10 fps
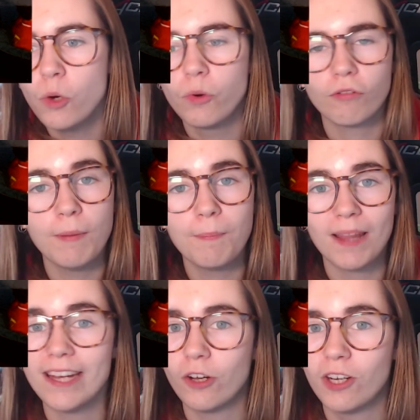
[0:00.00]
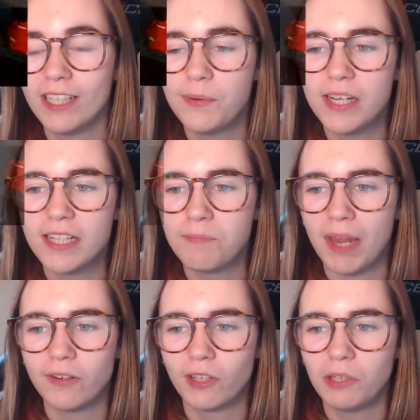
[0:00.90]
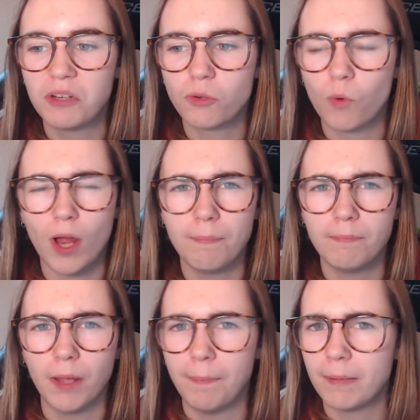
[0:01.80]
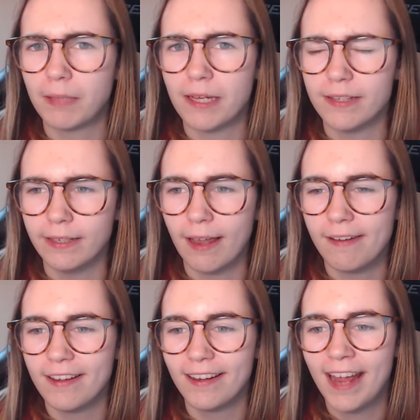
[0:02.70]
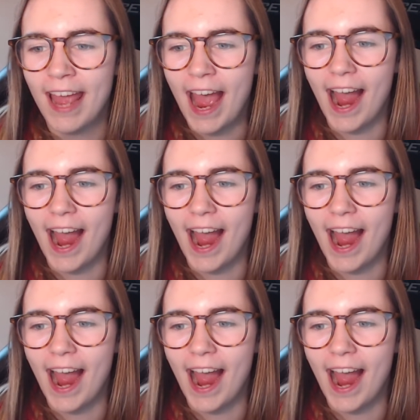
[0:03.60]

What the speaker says: We were in Planet Hollywood. Planet Hollywood's quite a big place in London.